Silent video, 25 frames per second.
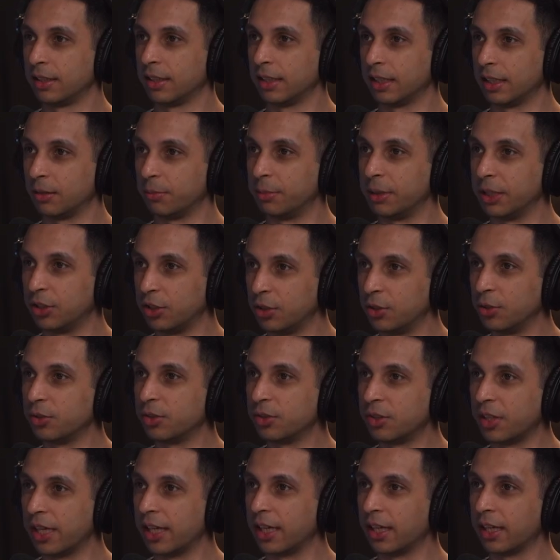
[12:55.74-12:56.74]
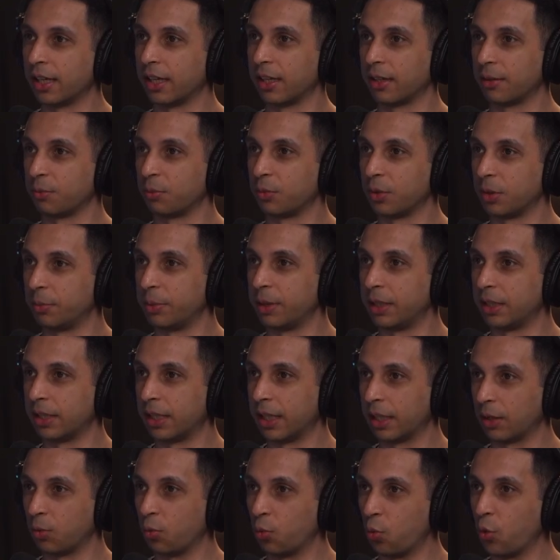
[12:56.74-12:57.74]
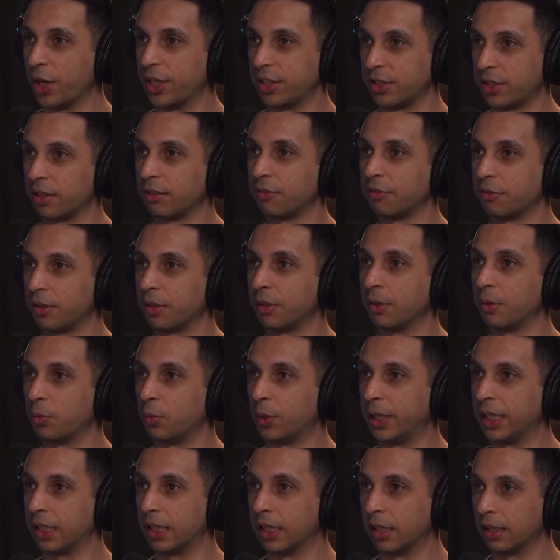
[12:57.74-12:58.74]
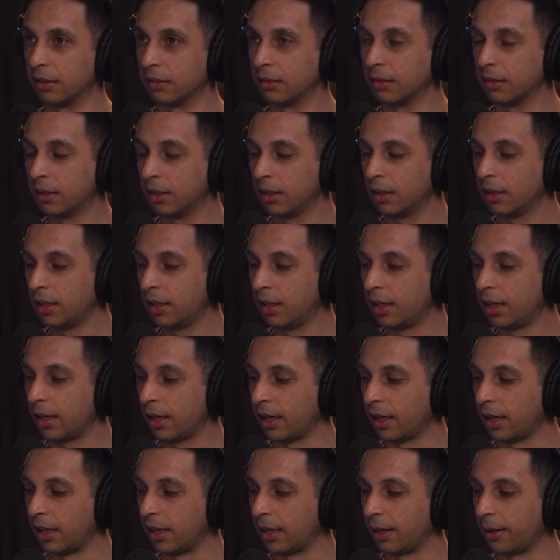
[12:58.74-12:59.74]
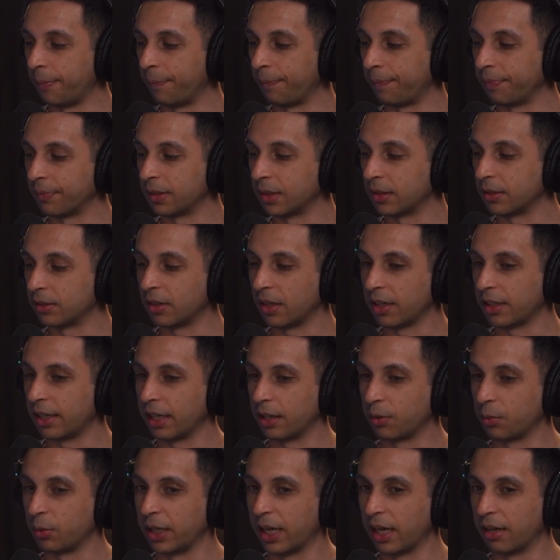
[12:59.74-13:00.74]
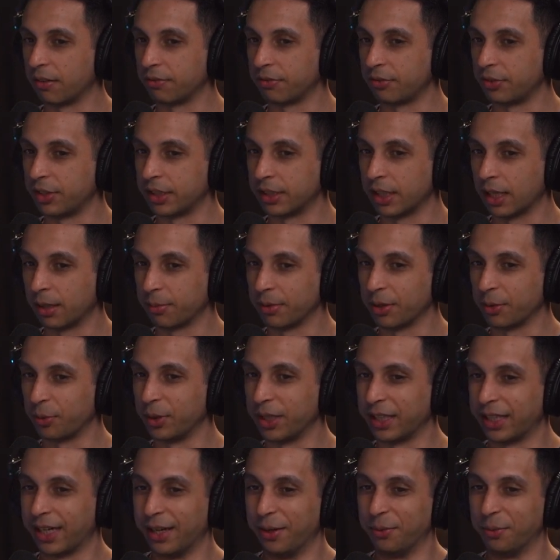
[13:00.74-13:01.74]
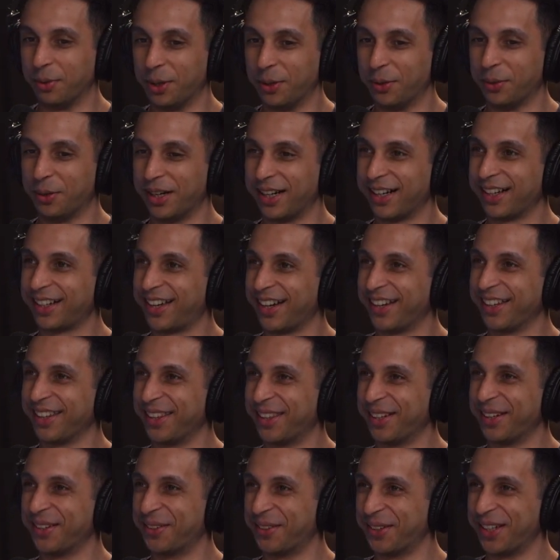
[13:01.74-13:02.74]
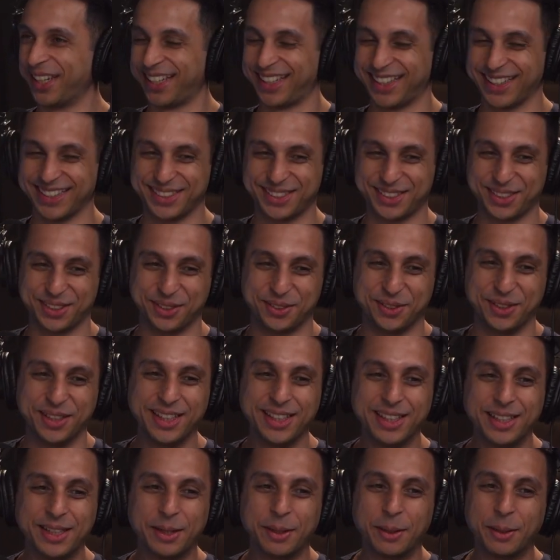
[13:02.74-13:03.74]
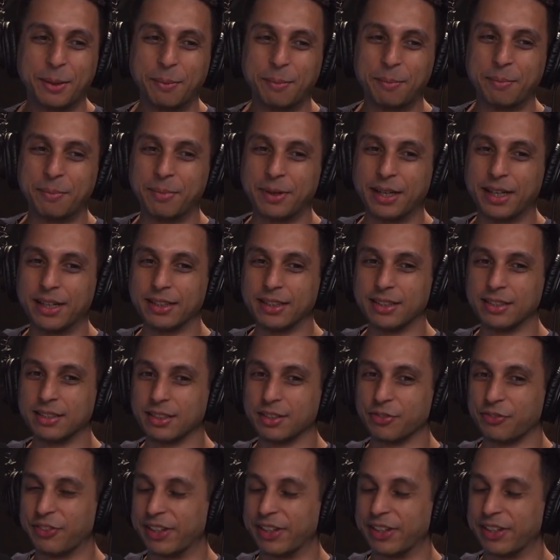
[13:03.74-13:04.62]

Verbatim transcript: It'll be Tuesday and we'll be like wishing for the weekend. It's not like we have free time on the weekend. We work on the weekend too. Yep. But it just